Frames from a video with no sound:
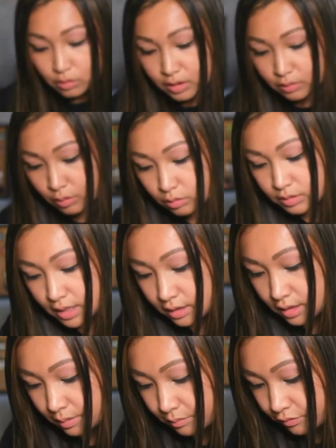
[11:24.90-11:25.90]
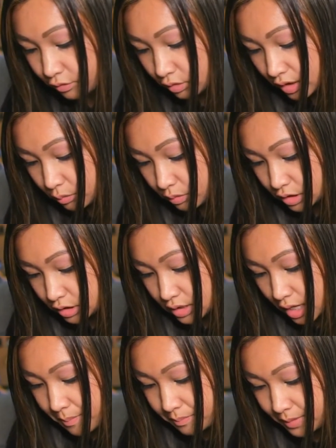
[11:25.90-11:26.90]
rotate them fully, which is
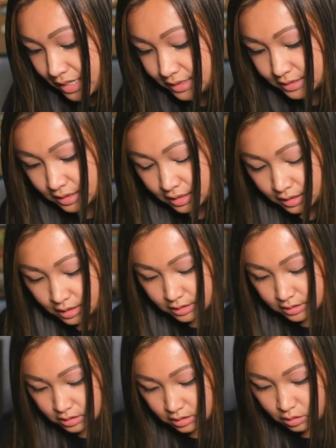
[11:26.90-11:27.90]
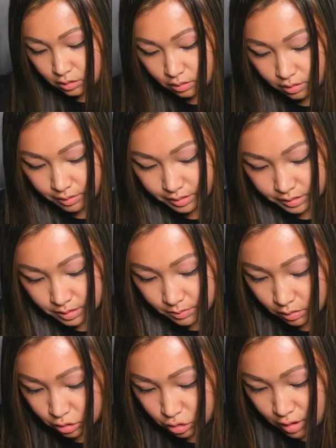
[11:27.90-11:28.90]
amazing because, you know, there are some of
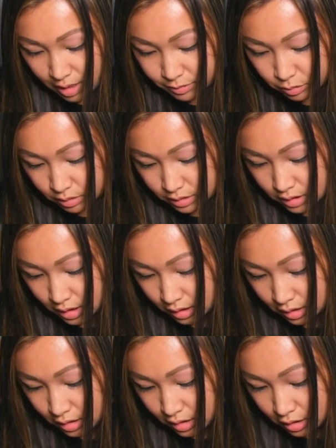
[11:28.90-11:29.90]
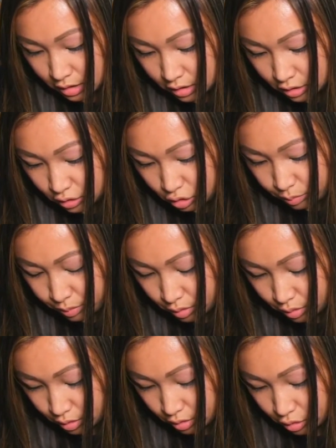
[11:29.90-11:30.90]
those straps where it's like you
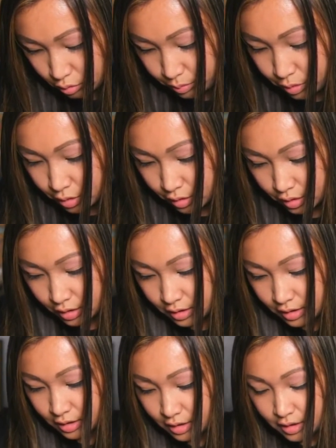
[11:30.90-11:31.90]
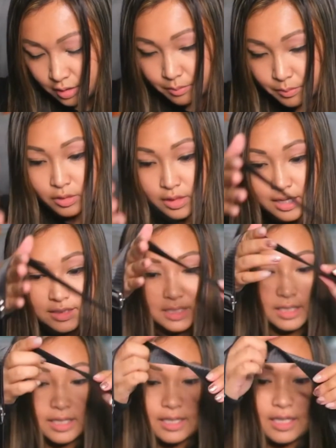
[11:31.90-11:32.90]
put both ends
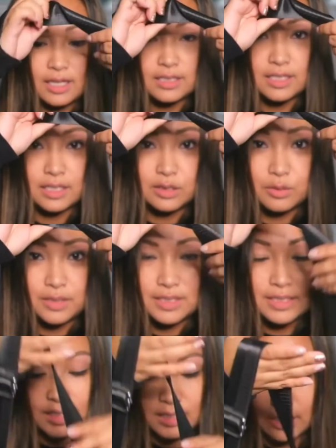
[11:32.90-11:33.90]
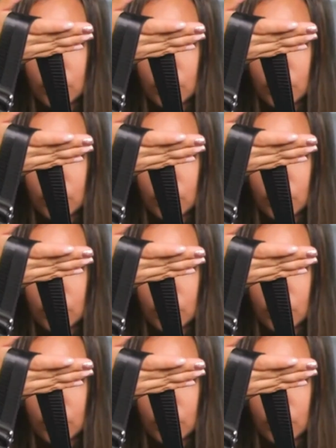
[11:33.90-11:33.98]
in and then it's like twisted because you